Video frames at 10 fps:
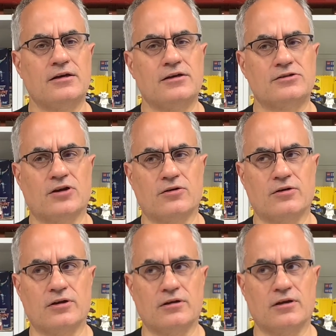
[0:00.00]
So
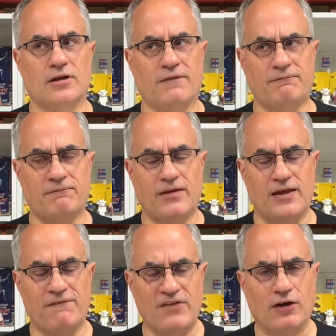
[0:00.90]

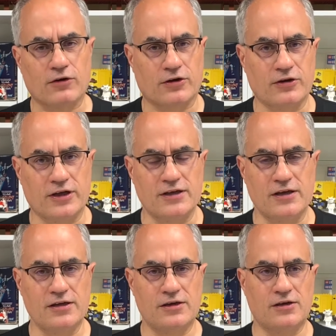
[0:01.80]
it felt good
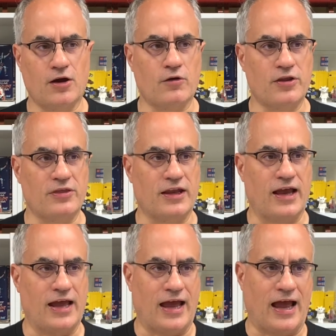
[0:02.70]
knowing that
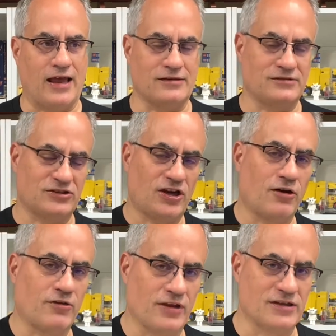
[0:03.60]
I was
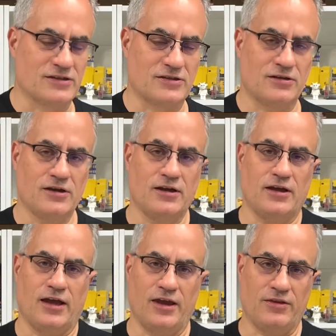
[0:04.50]
sharing this,
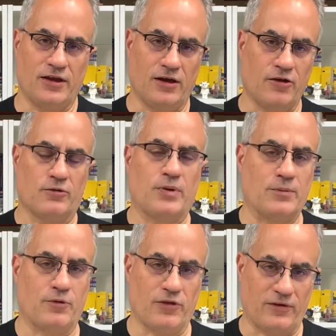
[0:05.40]
and then other
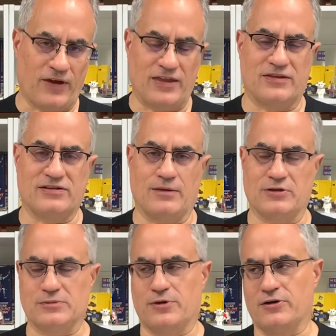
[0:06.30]
people that have had the same
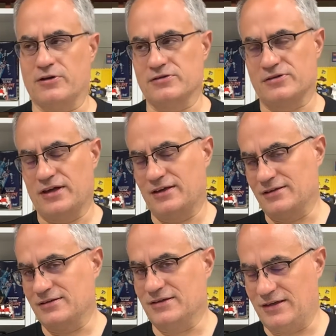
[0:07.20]
experience, they can
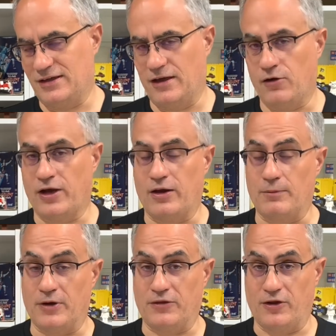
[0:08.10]
see, okay, I'm
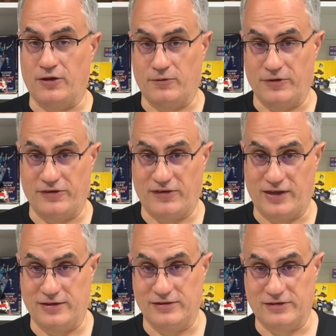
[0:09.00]
not the only one that's
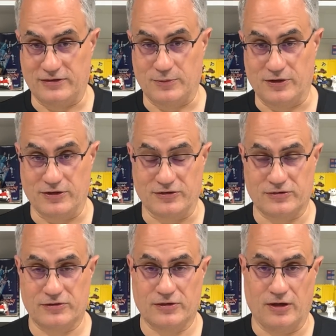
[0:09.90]
had this
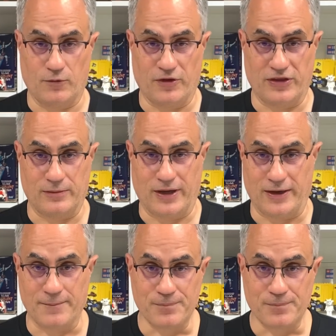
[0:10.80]
experience with eBay.